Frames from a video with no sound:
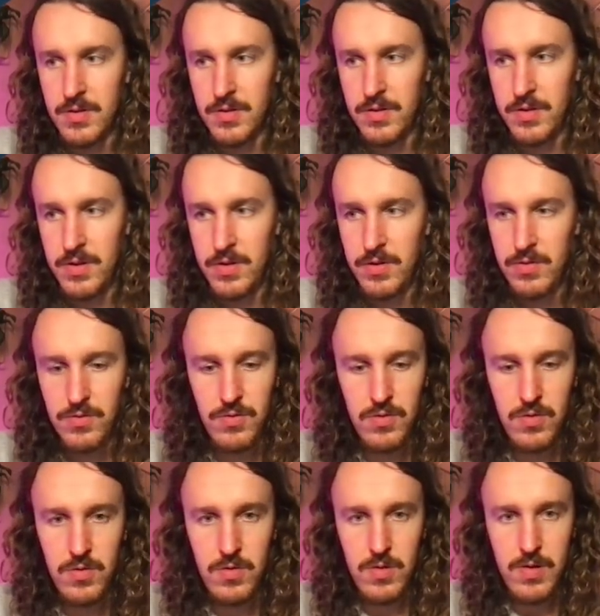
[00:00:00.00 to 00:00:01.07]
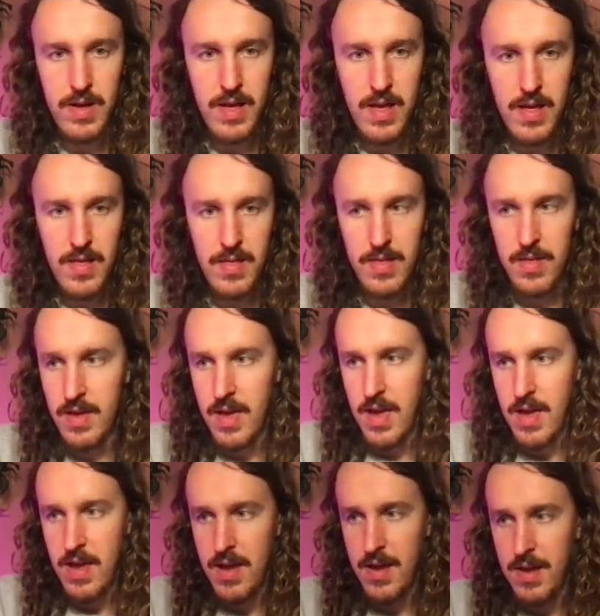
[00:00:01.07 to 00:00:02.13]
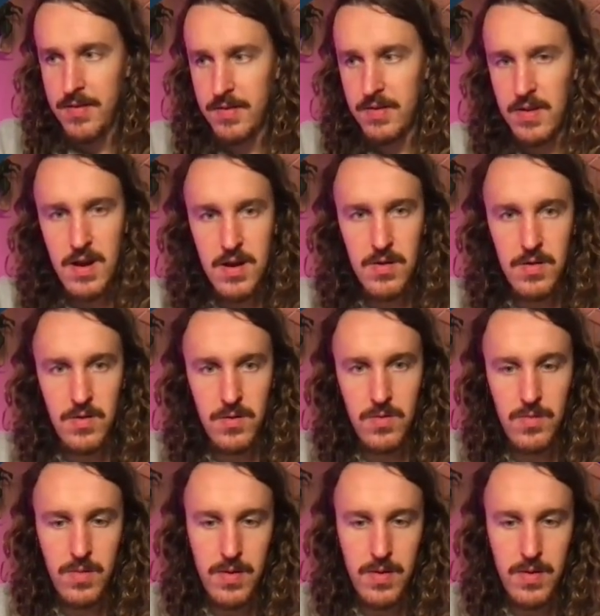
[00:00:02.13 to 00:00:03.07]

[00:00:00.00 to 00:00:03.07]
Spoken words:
to draw a circle.